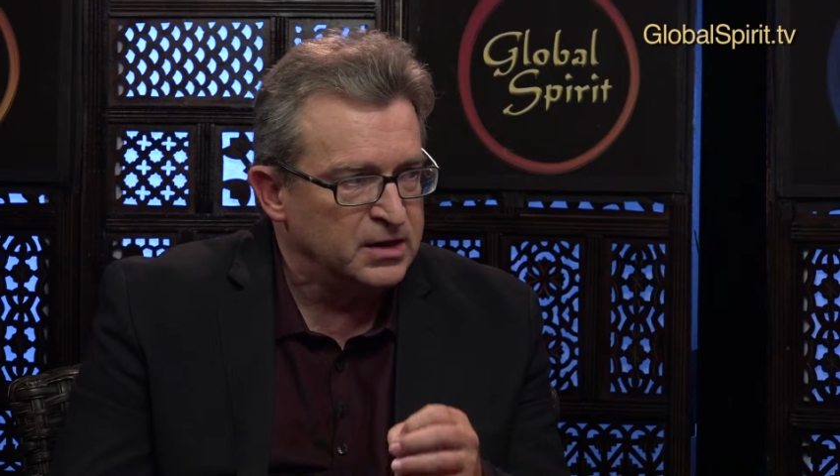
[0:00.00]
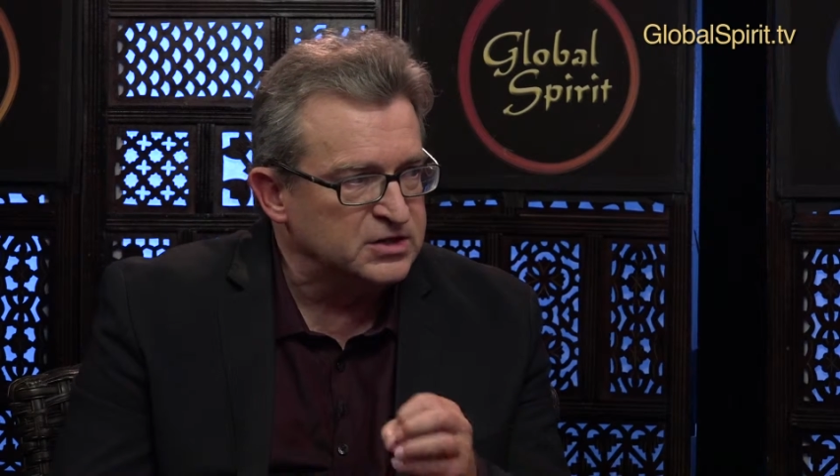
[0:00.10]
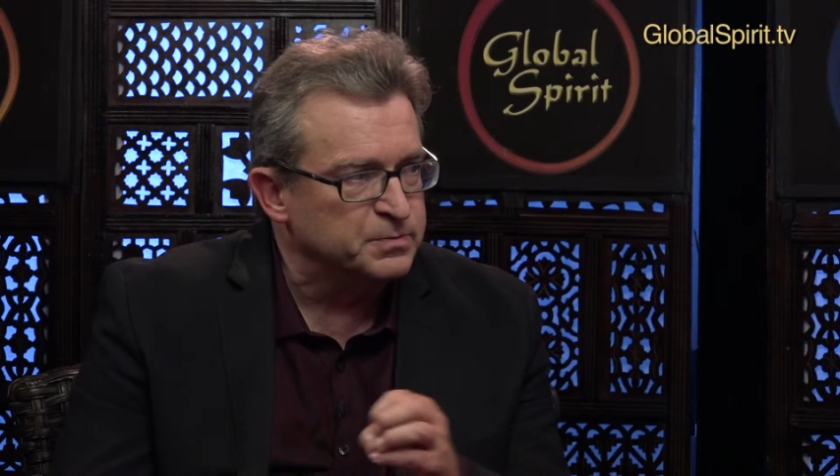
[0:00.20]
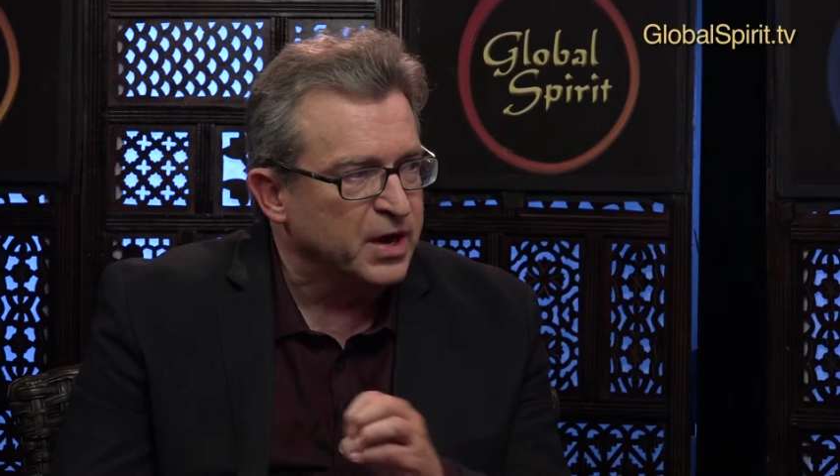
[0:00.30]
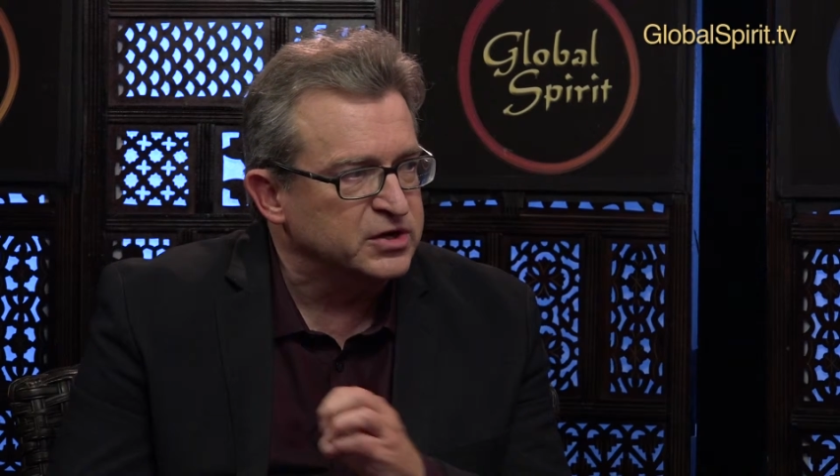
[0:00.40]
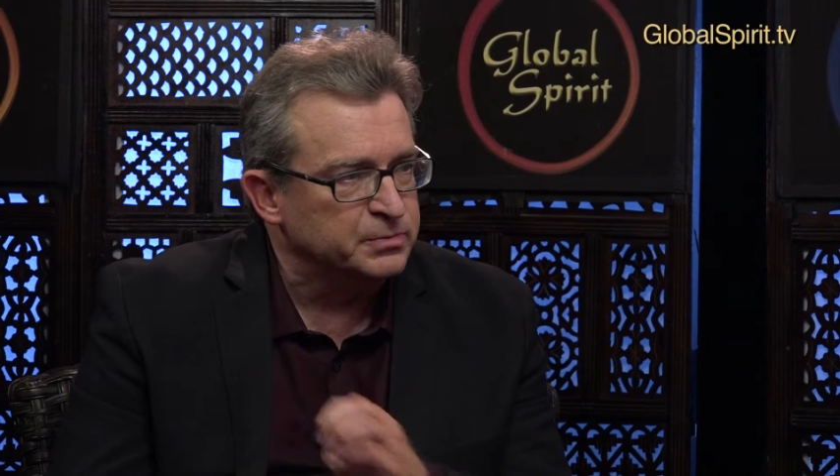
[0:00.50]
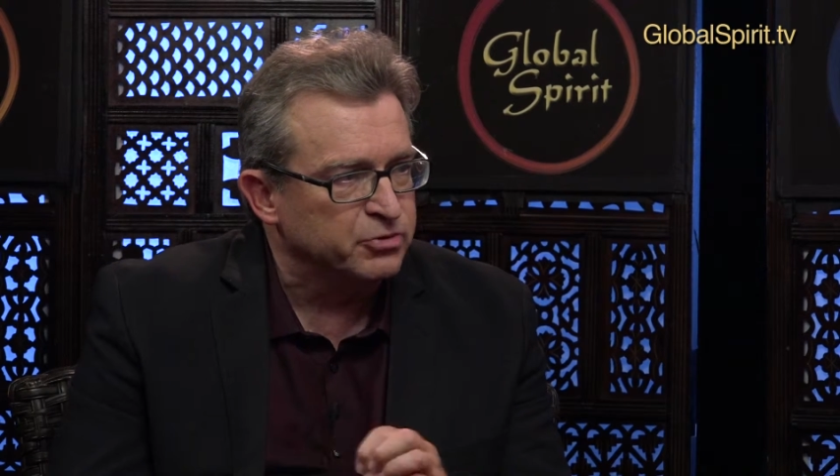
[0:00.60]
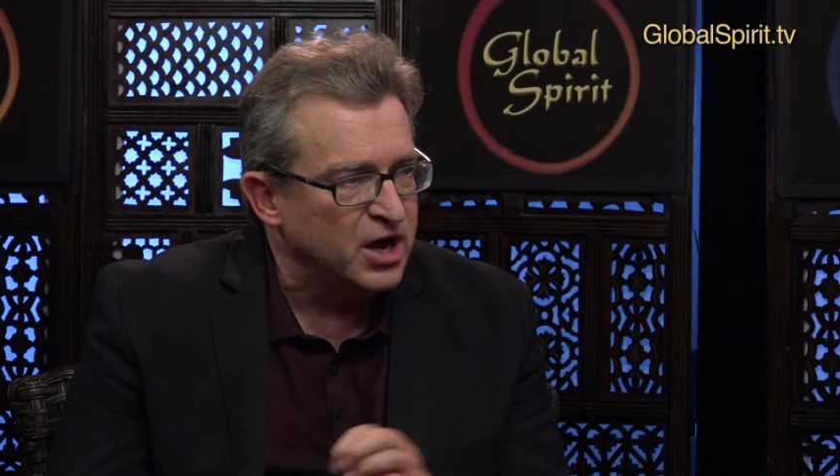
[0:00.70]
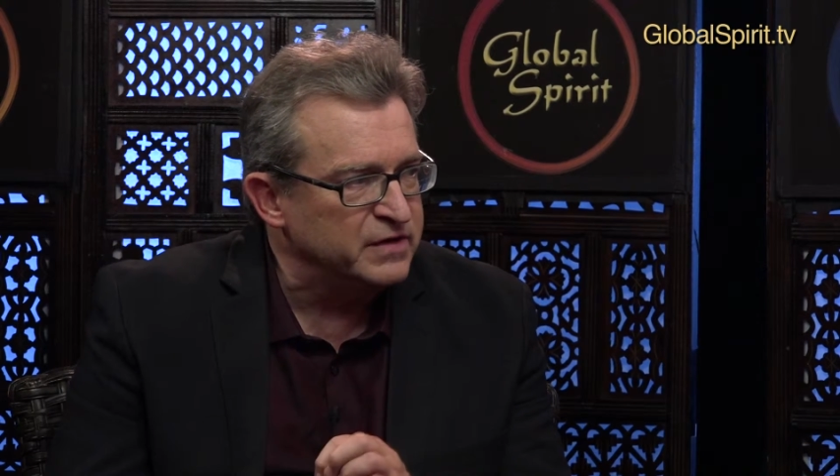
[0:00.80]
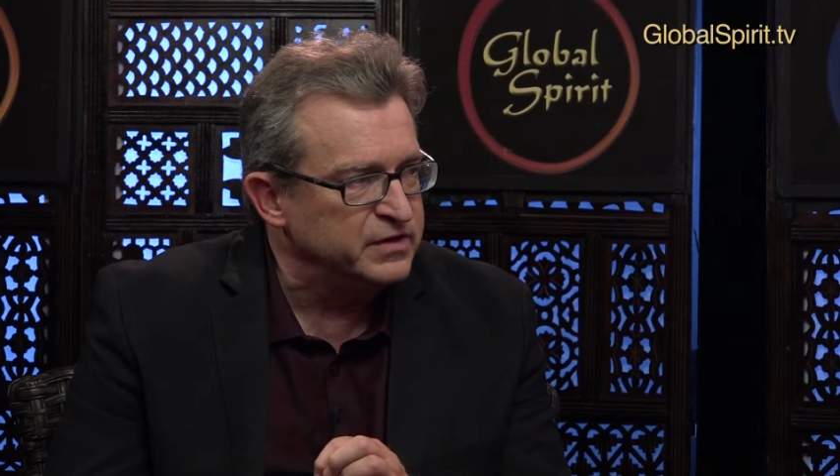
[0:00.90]
is by
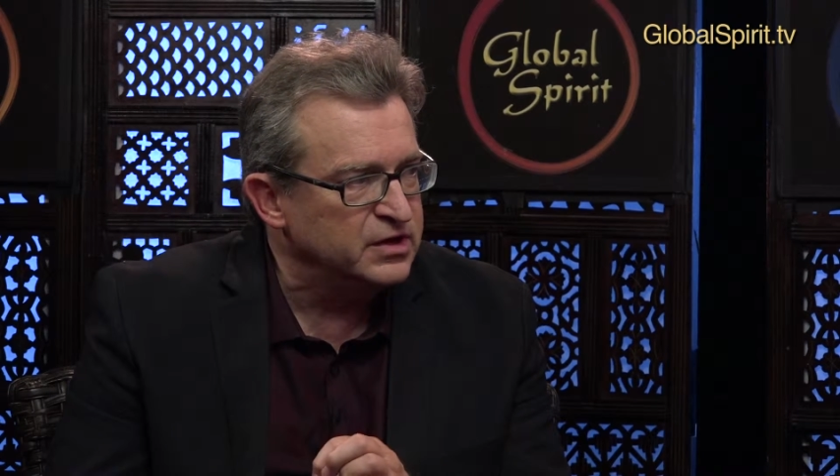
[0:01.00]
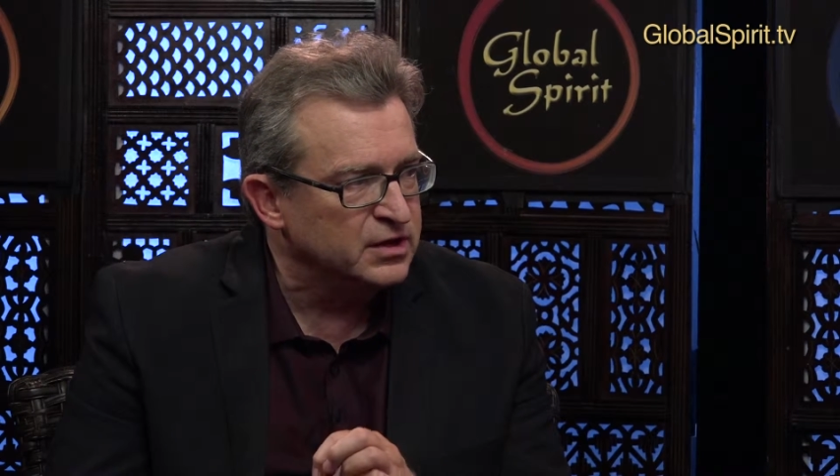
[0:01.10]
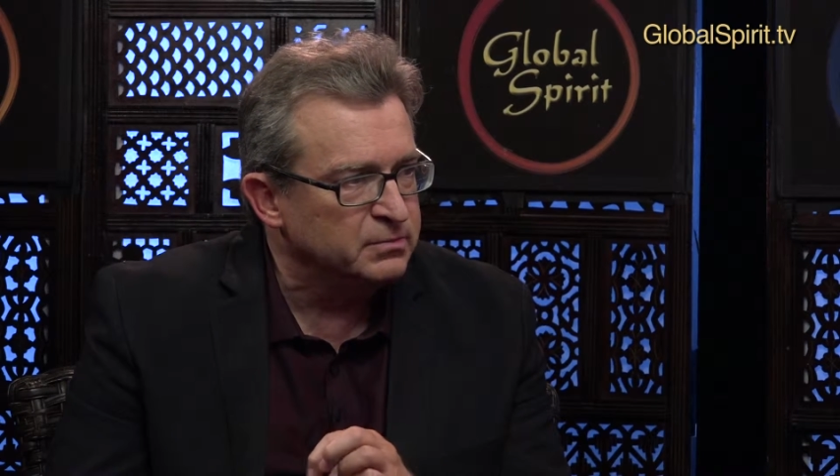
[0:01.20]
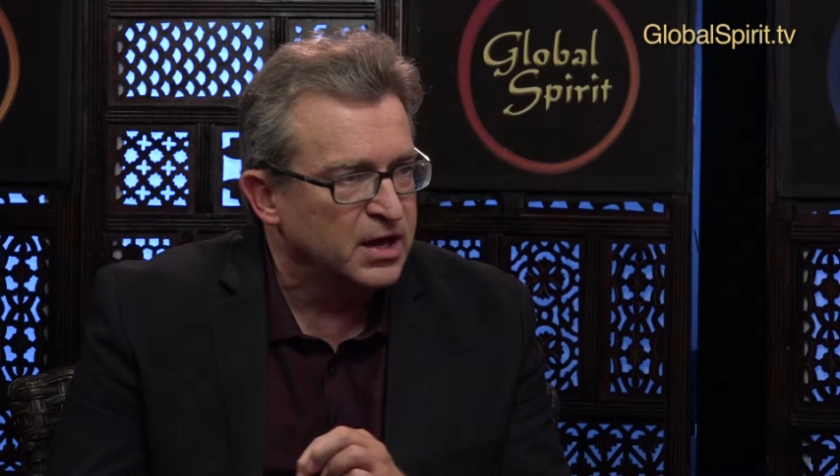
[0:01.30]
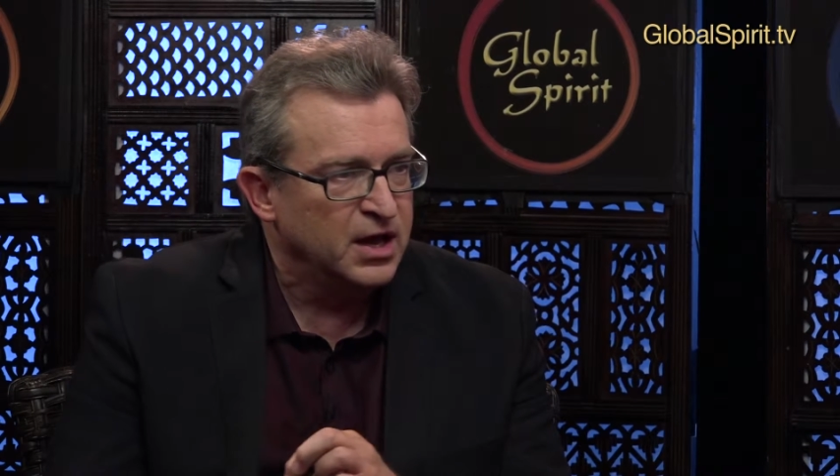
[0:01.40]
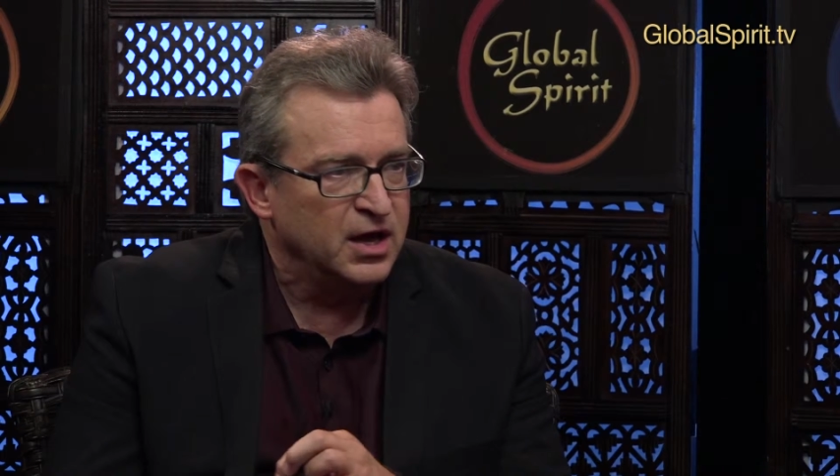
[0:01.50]
depriving them